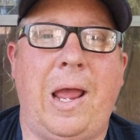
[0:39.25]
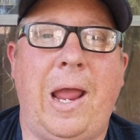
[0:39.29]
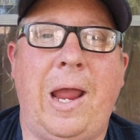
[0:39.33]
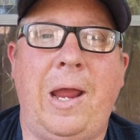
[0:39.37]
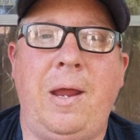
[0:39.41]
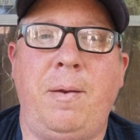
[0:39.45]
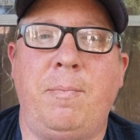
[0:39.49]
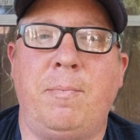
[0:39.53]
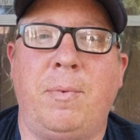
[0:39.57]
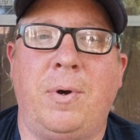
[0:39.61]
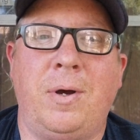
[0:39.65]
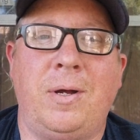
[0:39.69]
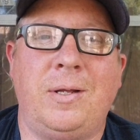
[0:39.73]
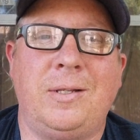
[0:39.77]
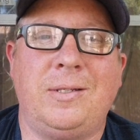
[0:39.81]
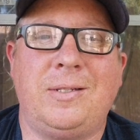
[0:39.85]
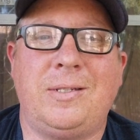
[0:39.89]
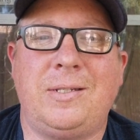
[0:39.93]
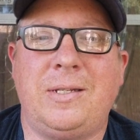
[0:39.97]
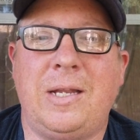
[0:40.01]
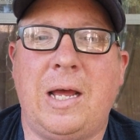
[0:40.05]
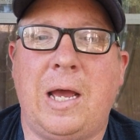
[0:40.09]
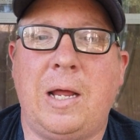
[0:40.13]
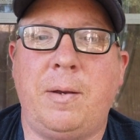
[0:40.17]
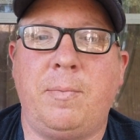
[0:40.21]
8
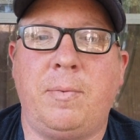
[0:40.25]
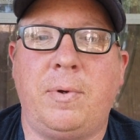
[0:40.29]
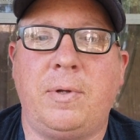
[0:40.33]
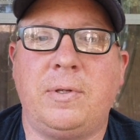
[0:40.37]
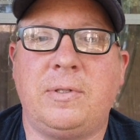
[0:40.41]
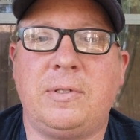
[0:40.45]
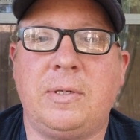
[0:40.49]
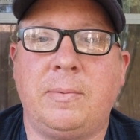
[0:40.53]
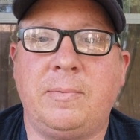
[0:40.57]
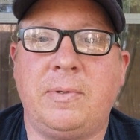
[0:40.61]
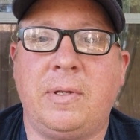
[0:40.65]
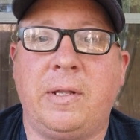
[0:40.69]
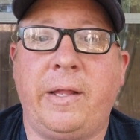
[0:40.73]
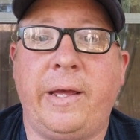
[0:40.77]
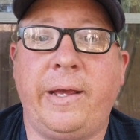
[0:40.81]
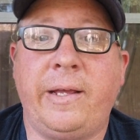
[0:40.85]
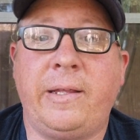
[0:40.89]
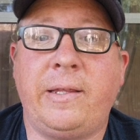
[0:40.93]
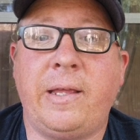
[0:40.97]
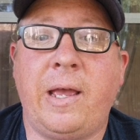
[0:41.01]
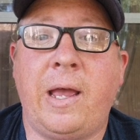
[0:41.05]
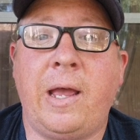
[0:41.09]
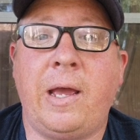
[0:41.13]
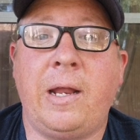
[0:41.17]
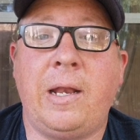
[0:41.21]
months, 9 months, something
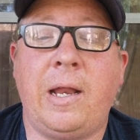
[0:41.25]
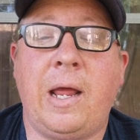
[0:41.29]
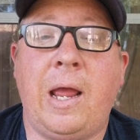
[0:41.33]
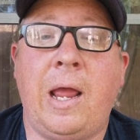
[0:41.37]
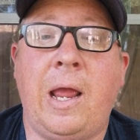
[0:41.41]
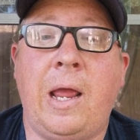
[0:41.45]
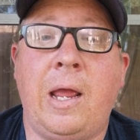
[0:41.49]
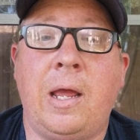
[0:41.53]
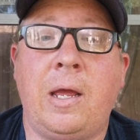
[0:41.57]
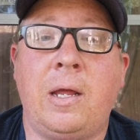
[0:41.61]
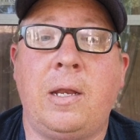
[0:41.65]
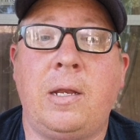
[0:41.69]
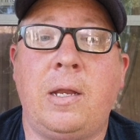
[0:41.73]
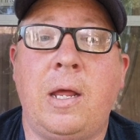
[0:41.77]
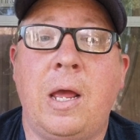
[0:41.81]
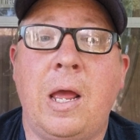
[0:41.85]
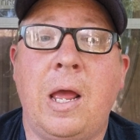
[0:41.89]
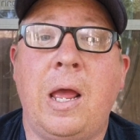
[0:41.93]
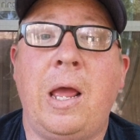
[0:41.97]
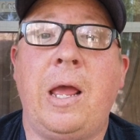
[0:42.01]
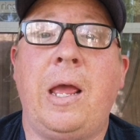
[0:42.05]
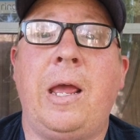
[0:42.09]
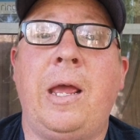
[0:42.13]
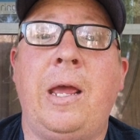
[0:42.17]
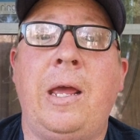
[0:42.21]
like that, and
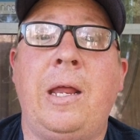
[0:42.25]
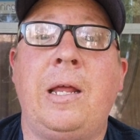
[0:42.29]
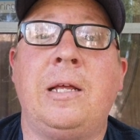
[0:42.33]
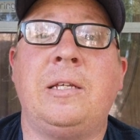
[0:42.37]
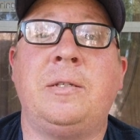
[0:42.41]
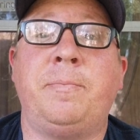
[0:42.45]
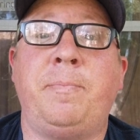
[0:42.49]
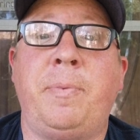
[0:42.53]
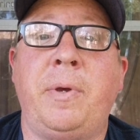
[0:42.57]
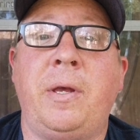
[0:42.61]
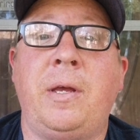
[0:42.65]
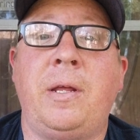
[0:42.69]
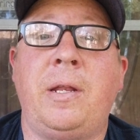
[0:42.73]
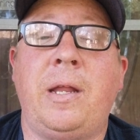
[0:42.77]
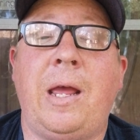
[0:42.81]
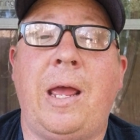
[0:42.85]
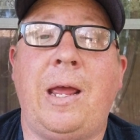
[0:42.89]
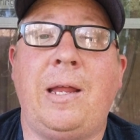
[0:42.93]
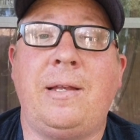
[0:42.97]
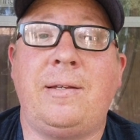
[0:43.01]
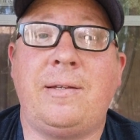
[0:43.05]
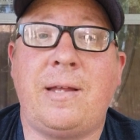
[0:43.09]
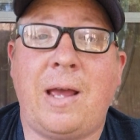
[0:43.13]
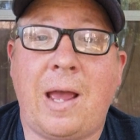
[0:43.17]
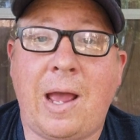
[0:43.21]
it has been
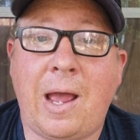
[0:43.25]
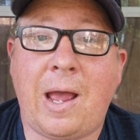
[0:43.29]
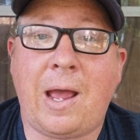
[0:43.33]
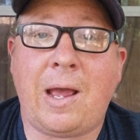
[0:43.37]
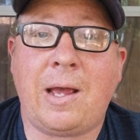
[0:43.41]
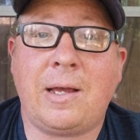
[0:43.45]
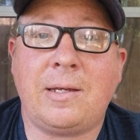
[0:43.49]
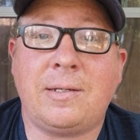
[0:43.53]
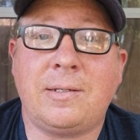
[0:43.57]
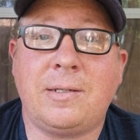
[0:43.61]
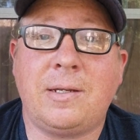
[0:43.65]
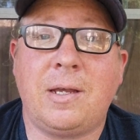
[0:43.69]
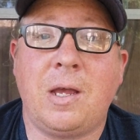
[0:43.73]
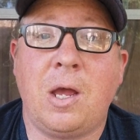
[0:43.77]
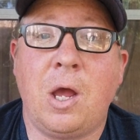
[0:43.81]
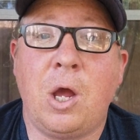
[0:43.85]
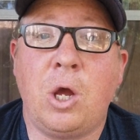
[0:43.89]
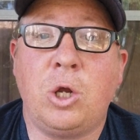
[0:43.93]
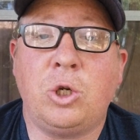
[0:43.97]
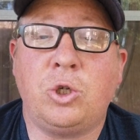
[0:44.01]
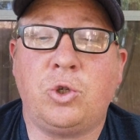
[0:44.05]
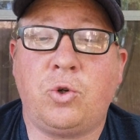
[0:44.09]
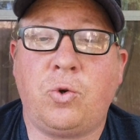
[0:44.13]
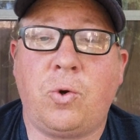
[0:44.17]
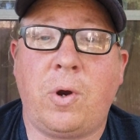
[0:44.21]
a task
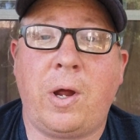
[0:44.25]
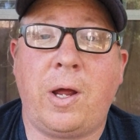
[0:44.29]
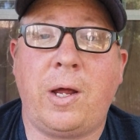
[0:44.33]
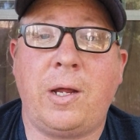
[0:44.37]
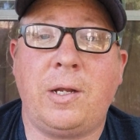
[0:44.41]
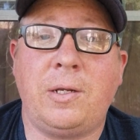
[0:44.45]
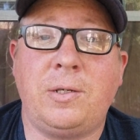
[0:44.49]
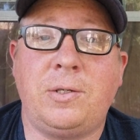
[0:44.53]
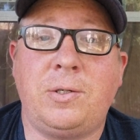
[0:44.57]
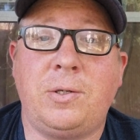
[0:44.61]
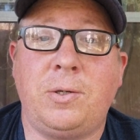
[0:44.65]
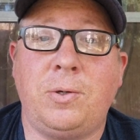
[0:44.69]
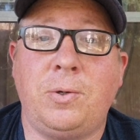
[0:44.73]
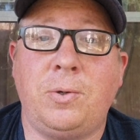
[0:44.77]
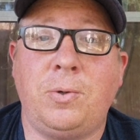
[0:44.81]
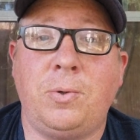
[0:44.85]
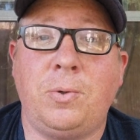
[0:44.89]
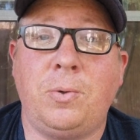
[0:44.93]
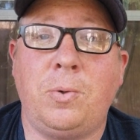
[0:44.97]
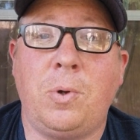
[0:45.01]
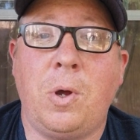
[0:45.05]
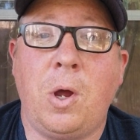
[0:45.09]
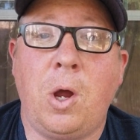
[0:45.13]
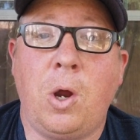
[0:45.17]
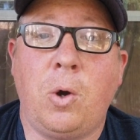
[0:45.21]
trying
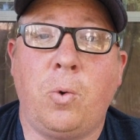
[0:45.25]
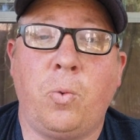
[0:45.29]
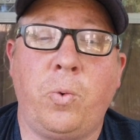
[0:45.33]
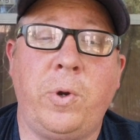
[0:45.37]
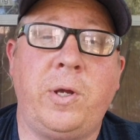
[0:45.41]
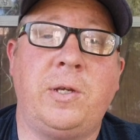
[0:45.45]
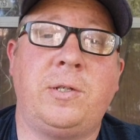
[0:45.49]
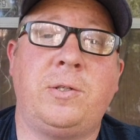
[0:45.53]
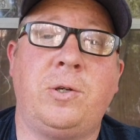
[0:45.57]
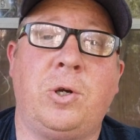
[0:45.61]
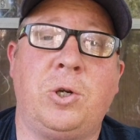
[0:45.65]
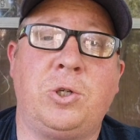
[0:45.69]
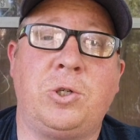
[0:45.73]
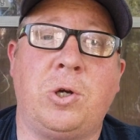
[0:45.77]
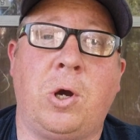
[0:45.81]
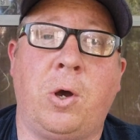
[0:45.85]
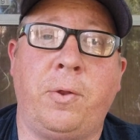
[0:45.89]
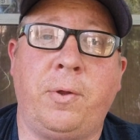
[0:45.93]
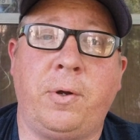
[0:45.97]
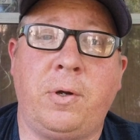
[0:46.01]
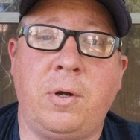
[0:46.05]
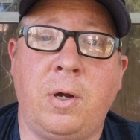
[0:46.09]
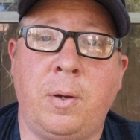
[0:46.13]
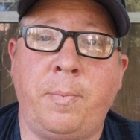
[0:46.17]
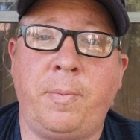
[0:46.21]
to research
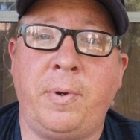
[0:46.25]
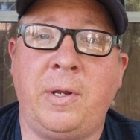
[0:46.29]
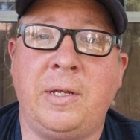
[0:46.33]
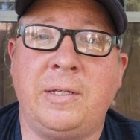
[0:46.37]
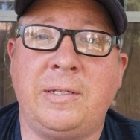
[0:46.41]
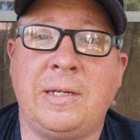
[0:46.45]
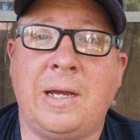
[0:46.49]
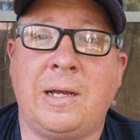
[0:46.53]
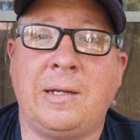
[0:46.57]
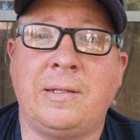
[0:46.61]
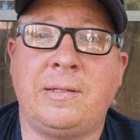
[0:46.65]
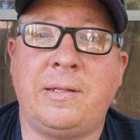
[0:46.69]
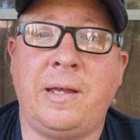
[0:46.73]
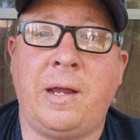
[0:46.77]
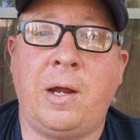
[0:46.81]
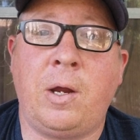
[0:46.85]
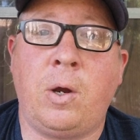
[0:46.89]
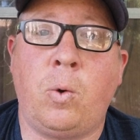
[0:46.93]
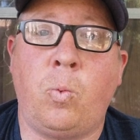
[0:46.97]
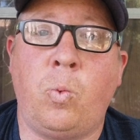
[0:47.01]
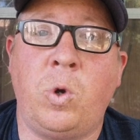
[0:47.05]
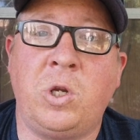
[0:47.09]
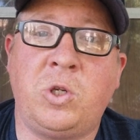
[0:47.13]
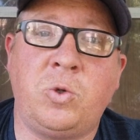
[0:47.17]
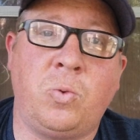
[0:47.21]
all the companies out
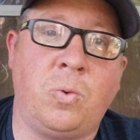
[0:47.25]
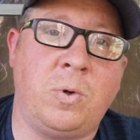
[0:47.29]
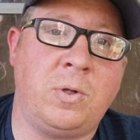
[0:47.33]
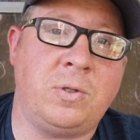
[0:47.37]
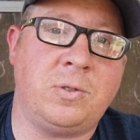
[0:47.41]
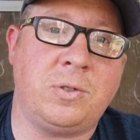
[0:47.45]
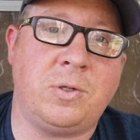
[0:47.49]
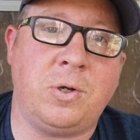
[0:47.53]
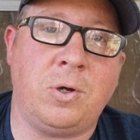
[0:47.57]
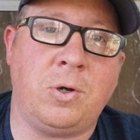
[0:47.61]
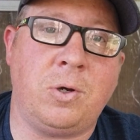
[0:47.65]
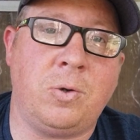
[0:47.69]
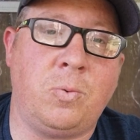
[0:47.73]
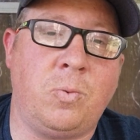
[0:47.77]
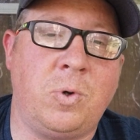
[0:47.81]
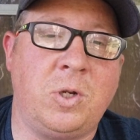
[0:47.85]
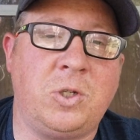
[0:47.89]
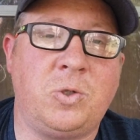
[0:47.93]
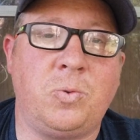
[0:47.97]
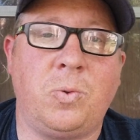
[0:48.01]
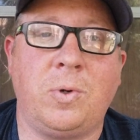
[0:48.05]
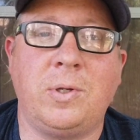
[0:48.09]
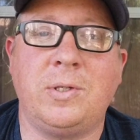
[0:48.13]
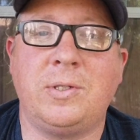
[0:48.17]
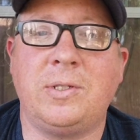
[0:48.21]
there, which one's good,
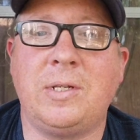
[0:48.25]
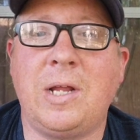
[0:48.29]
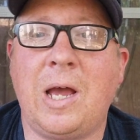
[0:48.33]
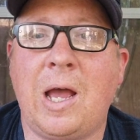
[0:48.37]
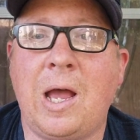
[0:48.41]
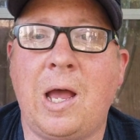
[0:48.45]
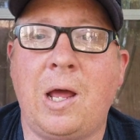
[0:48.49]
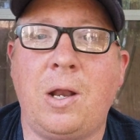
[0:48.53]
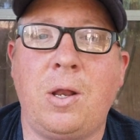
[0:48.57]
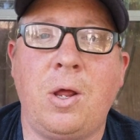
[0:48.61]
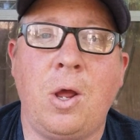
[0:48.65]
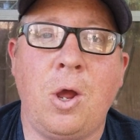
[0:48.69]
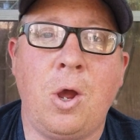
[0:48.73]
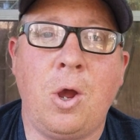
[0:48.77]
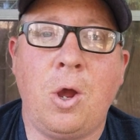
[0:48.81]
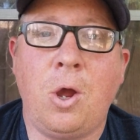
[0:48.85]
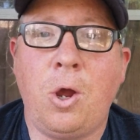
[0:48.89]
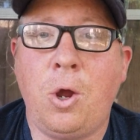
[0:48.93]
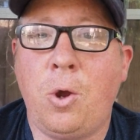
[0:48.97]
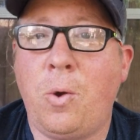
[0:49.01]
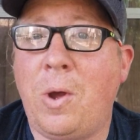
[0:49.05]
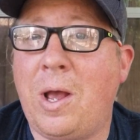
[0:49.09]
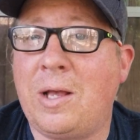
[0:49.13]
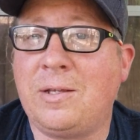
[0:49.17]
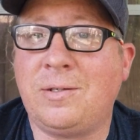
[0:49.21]
which one's not,
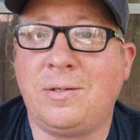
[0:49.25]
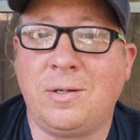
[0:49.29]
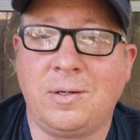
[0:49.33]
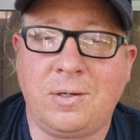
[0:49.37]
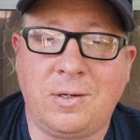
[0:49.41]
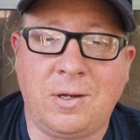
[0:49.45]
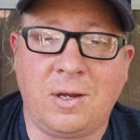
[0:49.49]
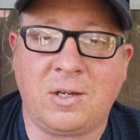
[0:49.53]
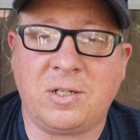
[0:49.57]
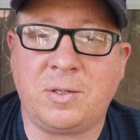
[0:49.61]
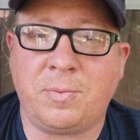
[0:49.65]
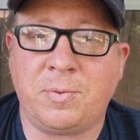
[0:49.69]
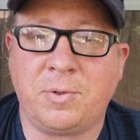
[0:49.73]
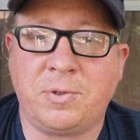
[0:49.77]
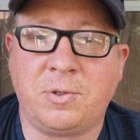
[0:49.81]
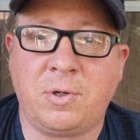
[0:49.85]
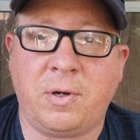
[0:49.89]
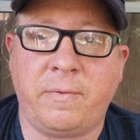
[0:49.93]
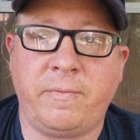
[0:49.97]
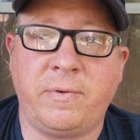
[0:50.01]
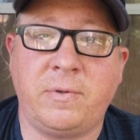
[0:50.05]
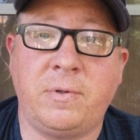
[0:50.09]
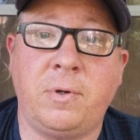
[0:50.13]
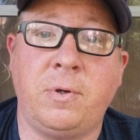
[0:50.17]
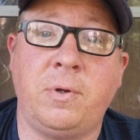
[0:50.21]
who has good customer
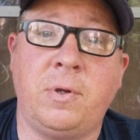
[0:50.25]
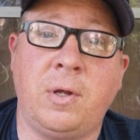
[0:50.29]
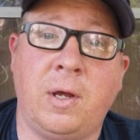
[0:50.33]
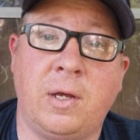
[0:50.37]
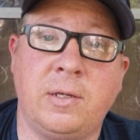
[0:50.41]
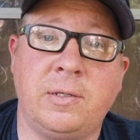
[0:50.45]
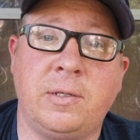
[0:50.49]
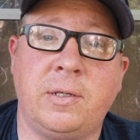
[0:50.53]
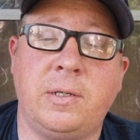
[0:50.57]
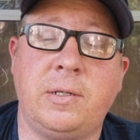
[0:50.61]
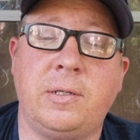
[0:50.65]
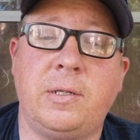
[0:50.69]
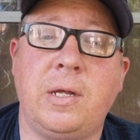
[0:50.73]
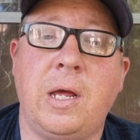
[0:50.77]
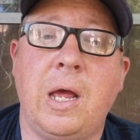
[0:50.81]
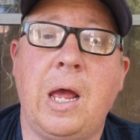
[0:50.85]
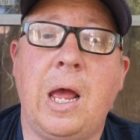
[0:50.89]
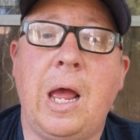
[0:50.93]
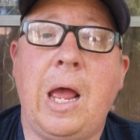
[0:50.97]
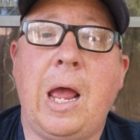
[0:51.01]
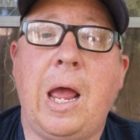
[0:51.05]
service, who doesn't.